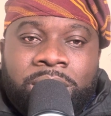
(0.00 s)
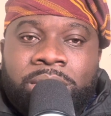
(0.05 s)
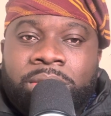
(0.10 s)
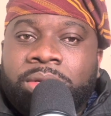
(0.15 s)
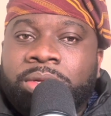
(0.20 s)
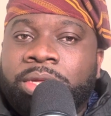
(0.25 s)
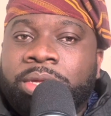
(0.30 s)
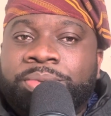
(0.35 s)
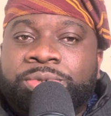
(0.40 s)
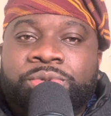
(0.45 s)

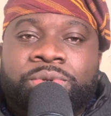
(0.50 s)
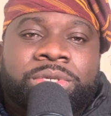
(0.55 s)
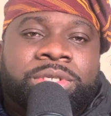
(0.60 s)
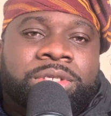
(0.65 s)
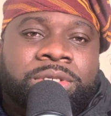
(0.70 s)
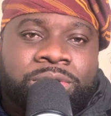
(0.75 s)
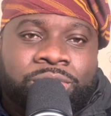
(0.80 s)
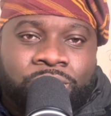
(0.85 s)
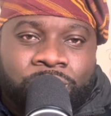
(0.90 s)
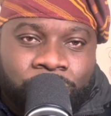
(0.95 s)

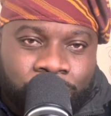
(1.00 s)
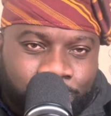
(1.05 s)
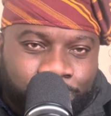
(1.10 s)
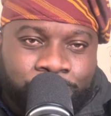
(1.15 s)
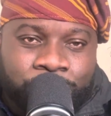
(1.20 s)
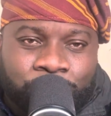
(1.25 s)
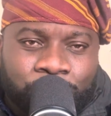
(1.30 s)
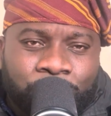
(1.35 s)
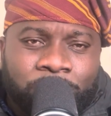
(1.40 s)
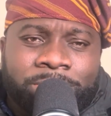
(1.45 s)
Ipswich to
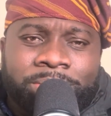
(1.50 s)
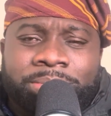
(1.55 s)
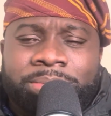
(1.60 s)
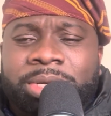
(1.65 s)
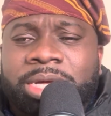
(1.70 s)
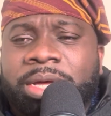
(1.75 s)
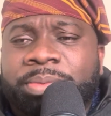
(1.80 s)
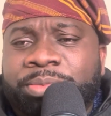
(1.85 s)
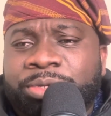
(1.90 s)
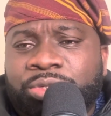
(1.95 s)
put some
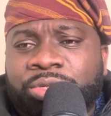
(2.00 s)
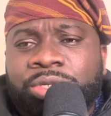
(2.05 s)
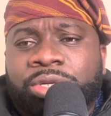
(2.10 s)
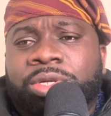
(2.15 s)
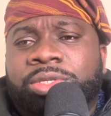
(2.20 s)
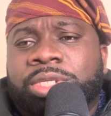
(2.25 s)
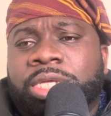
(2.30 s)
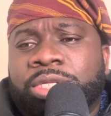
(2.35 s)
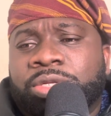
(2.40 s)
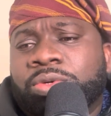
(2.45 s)
gap between
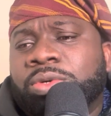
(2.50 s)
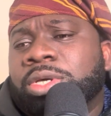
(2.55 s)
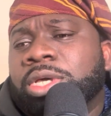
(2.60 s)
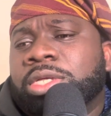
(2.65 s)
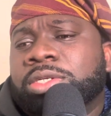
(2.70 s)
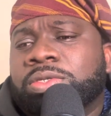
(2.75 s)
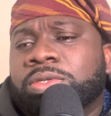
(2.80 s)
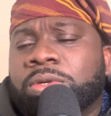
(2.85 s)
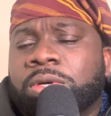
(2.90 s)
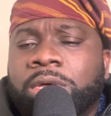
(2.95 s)
us and
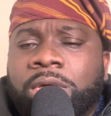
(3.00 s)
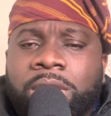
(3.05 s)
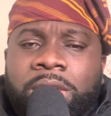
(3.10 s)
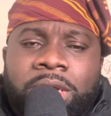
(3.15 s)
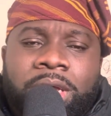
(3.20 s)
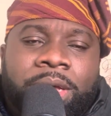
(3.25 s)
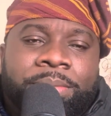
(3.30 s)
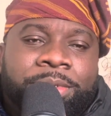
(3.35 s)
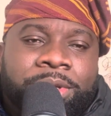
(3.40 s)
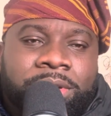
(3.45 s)
Newcastle.
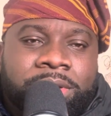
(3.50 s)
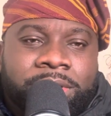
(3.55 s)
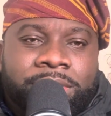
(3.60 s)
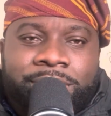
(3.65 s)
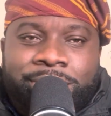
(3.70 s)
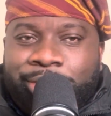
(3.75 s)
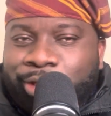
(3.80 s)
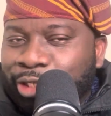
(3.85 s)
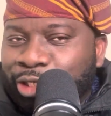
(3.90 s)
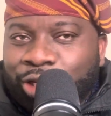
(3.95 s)
I mean,
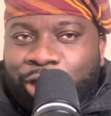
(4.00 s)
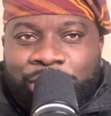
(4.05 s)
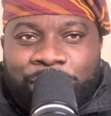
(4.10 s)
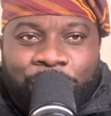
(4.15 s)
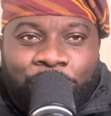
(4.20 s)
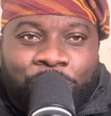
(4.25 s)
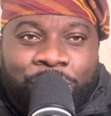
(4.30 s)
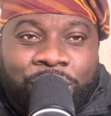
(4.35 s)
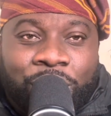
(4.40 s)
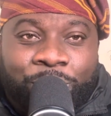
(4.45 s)
it's not
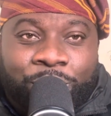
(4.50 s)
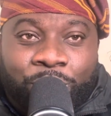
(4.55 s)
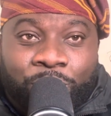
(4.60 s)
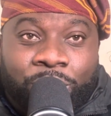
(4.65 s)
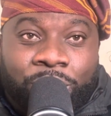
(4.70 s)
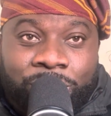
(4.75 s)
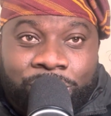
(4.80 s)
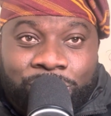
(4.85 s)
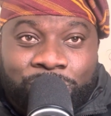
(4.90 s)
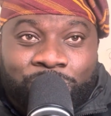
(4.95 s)
second that we
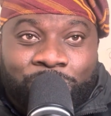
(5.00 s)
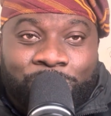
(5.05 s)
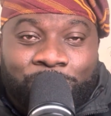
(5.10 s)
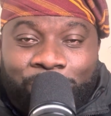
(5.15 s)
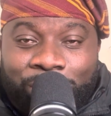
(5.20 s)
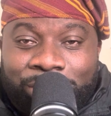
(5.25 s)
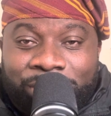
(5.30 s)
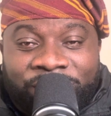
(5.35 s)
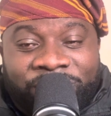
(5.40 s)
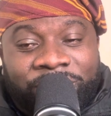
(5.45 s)
want
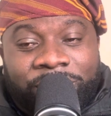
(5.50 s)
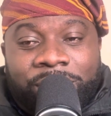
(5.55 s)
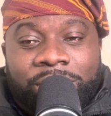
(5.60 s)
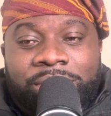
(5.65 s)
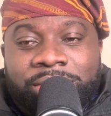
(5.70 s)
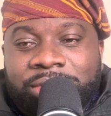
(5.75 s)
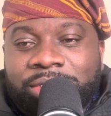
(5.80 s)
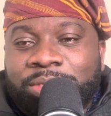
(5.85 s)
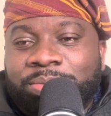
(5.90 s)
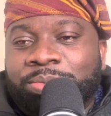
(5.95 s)

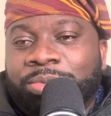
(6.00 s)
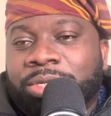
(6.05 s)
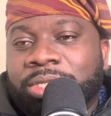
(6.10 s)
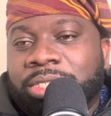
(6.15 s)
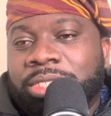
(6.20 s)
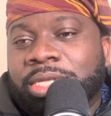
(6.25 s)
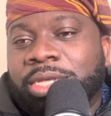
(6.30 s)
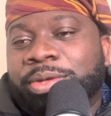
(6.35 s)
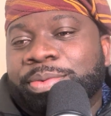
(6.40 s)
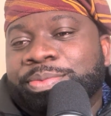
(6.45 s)
first, but.
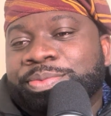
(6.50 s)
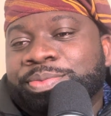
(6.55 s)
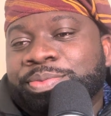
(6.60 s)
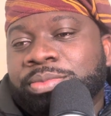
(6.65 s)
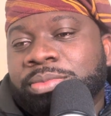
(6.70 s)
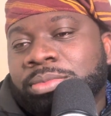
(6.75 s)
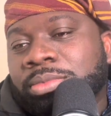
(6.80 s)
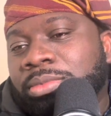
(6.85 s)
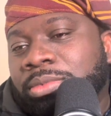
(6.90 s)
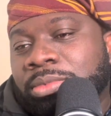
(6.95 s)

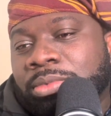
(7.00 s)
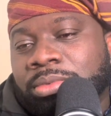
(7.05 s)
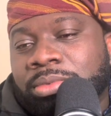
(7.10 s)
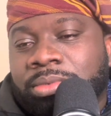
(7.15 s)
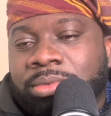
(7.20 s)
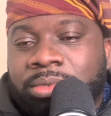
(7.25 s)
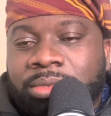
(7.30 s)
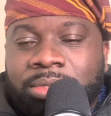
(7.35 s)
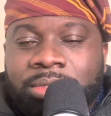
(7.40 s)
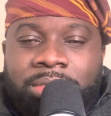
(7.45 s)

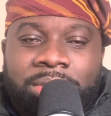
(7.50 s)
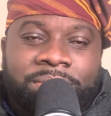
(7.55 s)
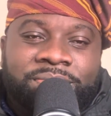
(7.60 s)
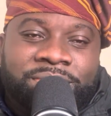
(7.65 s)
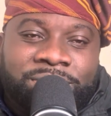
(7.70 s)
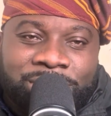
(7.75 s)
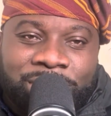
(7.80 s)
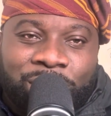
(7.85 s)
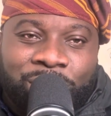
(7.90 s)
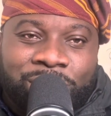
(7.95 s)
If you
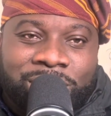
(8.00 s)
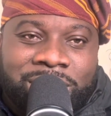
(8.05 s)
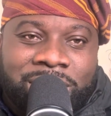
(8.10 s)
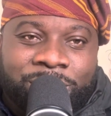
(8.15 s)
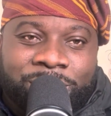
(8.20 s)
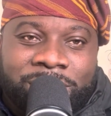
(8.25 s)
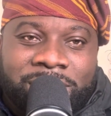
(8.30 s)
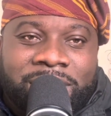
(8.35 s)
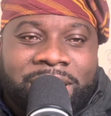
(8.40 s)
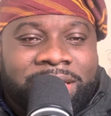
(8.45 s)
second that
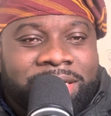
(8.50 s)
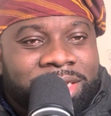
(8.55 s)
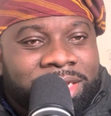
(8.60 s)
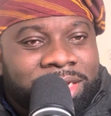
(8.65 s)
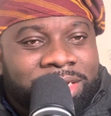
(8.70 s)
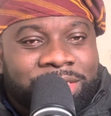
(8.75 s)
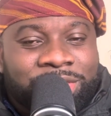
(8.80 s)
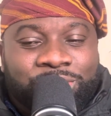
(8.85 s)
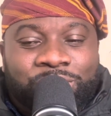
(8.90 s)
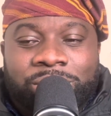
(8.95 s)
we carry,
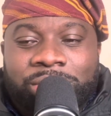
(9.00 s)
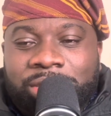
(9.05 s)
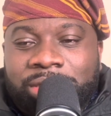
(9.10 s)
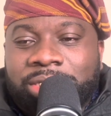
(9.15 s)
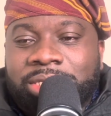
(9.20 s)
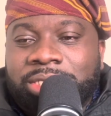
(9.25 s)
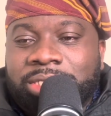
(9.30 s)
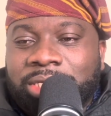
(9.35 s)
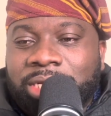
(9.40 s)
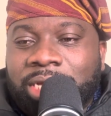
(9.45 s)
it is what it
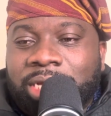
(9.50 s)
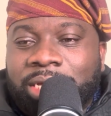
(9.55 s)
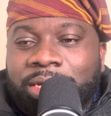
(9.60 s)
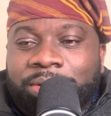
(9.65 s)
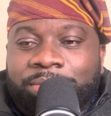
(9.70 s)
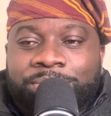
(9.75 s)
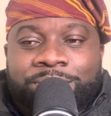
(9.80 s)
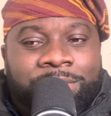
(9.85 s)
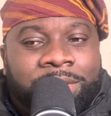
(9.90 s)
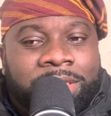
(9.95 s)
is.
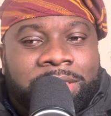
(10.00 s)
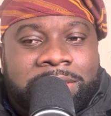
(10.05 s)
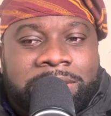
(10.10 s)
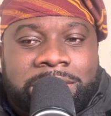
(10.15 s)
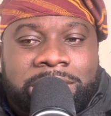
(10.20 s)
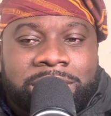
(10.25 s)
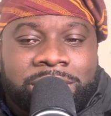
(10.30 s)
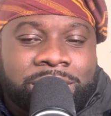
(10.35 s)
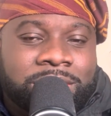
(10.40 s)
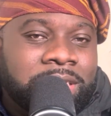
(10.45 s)
And
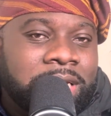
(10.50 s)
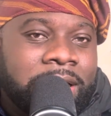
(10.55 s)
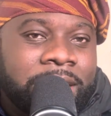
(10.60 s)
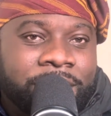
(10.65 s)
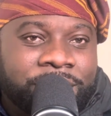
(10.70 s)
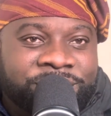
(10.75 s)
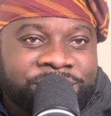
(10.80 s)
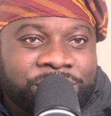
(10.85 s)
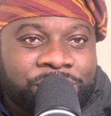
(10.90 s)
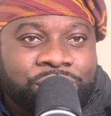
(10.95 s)
the higher
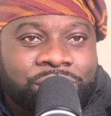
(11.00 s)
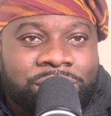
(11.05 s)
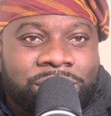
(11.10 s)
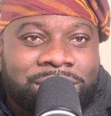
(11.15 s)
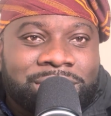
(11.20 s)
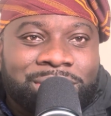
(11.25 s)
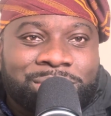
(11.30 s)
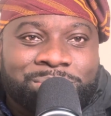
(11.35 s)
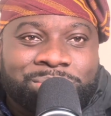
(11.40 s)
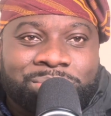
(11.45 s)
you finish on the
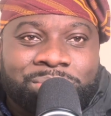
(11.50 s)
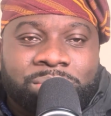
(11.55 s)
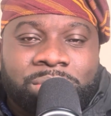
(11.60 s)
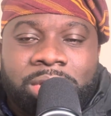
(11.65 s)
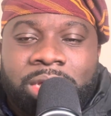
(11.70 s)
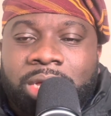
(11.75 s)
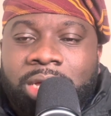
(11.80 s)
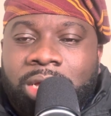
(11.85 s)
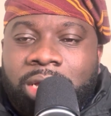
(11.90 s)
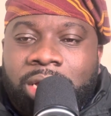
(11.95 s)
table,
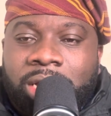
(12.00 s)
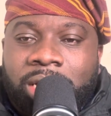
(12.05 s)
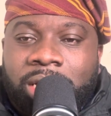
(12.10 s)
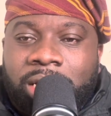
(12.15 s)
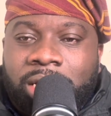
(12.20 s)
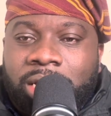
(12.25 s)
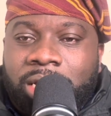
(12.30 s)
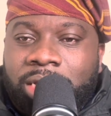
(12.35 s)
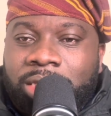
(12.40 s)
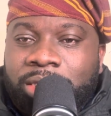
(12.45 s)

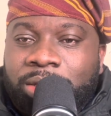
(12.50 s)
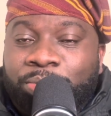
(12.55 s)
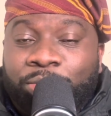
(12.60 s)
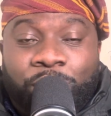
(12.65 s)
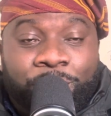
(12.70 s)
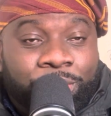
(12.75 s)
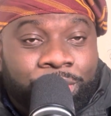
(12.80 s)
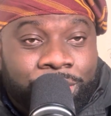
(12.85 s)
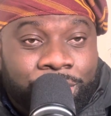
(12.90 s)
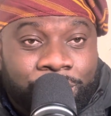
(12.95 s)
the more
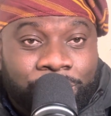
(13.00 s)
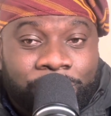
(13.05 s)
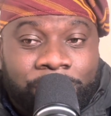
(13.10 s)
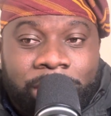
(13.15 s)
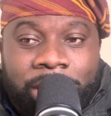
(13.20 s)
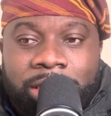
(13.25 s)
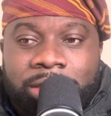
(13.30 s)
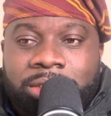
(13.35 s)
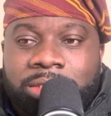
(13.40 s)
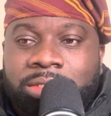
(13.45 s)
money you
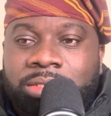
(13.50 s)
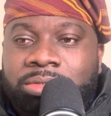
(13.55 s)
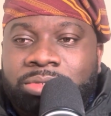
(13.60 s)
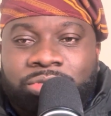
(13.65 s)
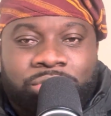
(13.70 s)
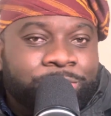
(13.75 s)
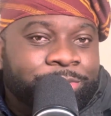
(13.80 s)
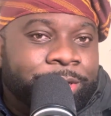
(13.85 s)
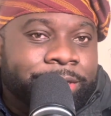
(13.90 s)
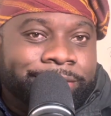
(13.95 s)
get to
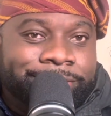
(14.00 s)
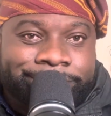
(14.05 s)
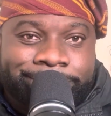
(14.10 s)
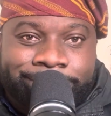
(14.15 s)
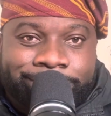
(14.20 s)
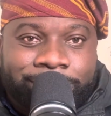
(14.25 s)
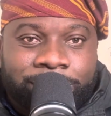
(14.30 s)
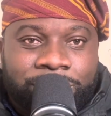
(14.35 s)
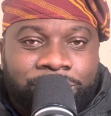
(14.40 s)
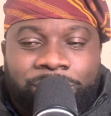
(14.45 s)
spend
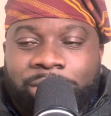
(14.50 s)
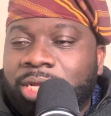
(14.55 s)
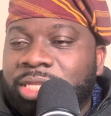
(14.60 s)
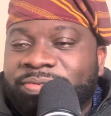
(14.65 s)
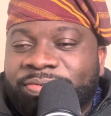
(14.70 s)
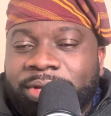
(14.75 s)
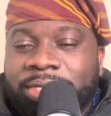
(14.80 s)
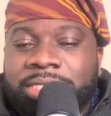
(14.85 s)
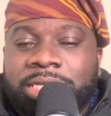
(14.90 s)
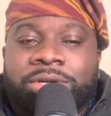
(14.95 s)
on
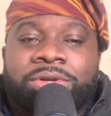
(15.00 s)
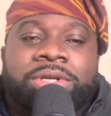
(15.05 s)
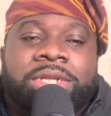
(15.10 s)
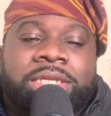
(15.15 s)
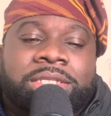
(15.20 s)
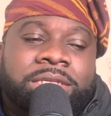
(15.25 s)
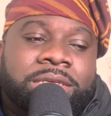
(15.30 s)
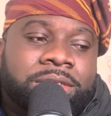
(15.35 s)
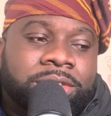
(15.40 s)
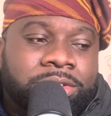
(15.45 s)
transfers and other
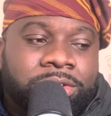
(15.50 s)
things.